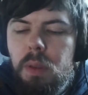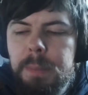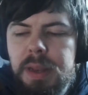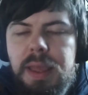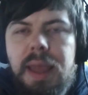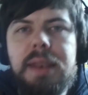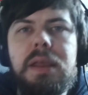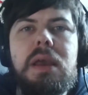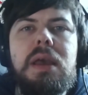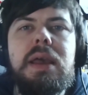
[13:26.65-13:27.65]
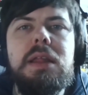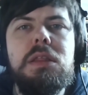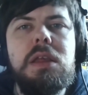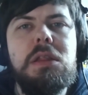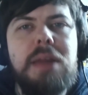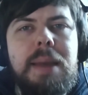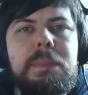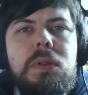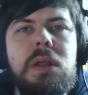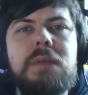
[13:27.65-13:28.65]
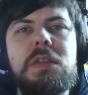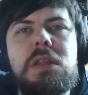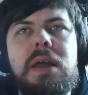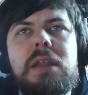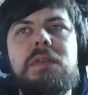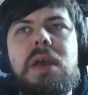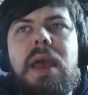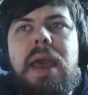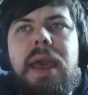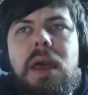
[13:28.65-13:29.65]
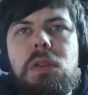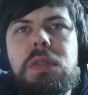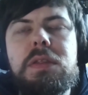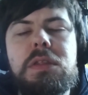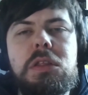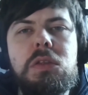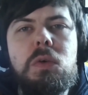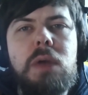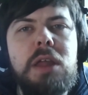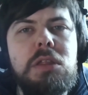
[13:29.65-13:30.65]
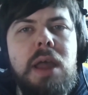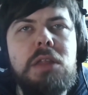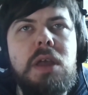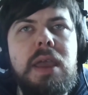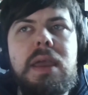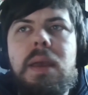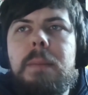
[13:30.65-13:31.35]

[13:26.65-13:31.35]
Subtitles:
But again, it's an example of this kind of health as a story, as a